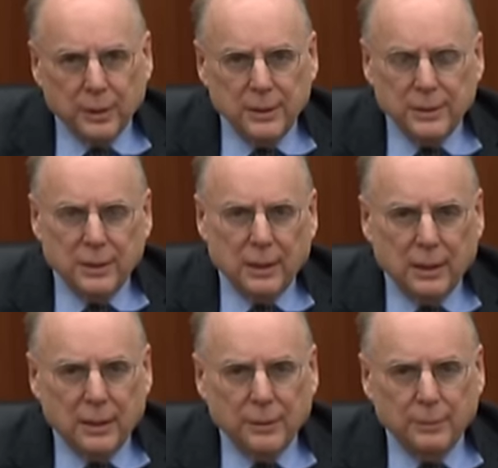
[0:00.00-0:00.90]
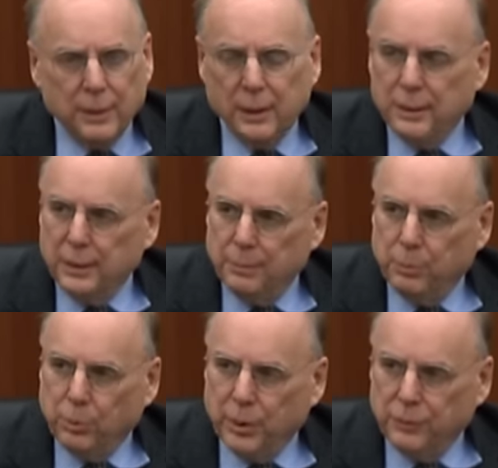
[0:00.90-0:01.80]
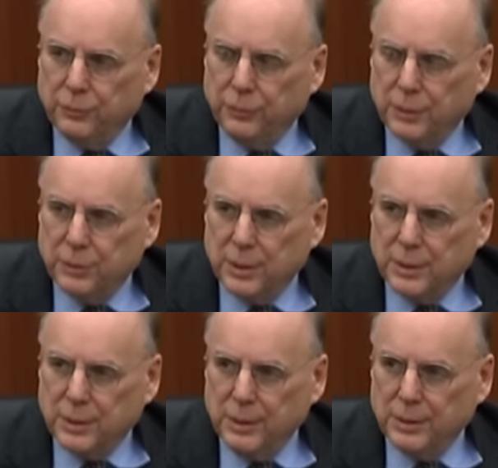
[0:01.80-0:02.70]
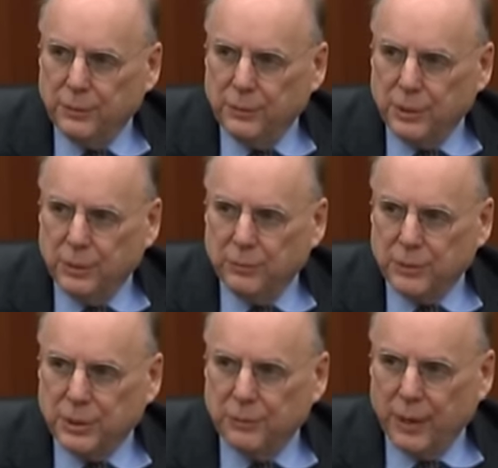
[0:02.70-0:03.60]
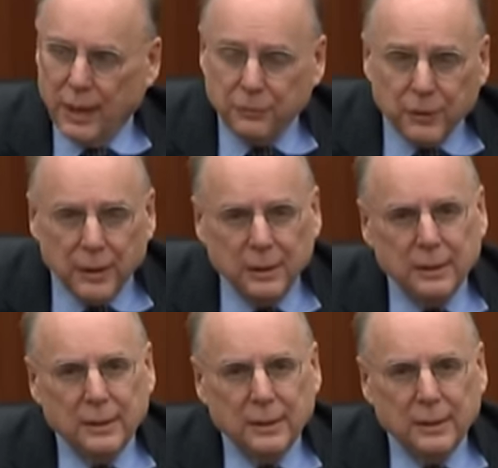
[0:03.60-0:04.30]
He's on the board of trustees of the University of Haifa,